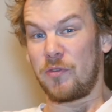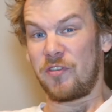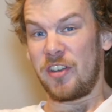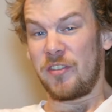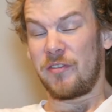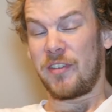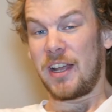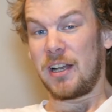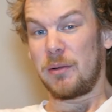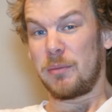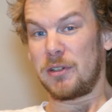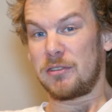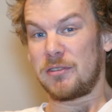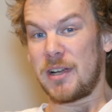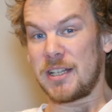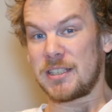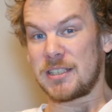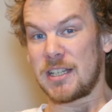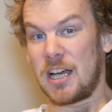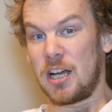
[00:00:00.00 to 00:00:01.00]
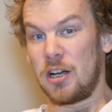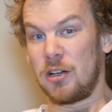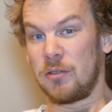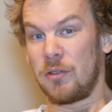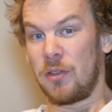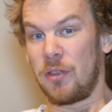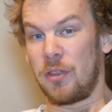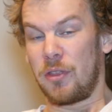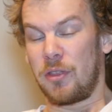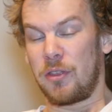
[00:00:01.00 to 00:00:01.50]
available right now
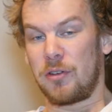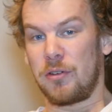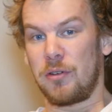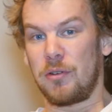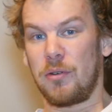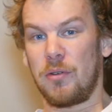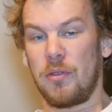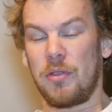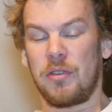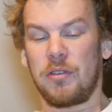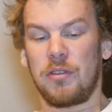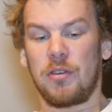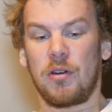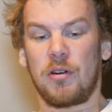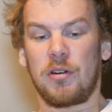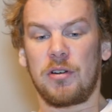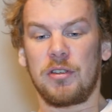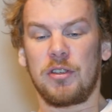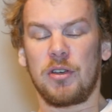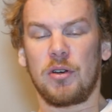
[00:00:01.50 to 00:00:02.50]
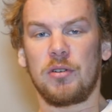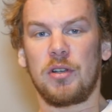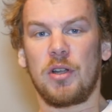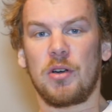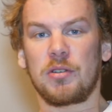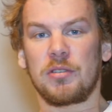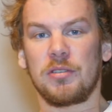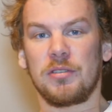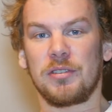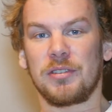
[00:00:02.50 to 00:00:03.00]
through your
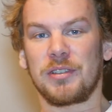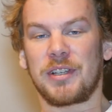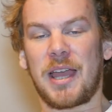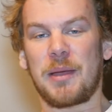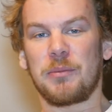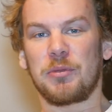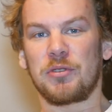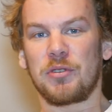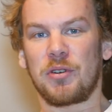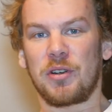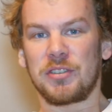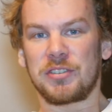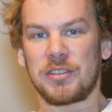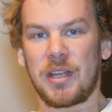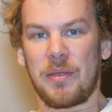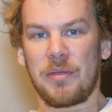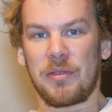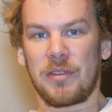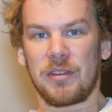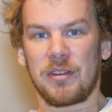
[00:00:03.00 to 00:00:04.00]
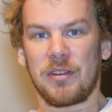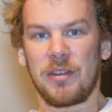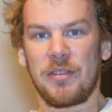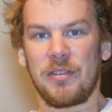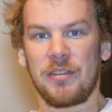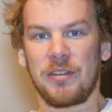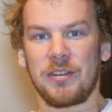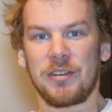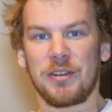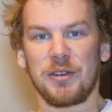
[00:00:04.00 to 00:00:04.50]
local game stores and
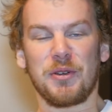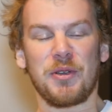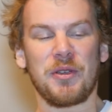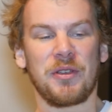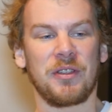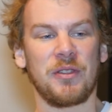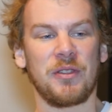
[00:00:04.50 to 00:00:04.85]
the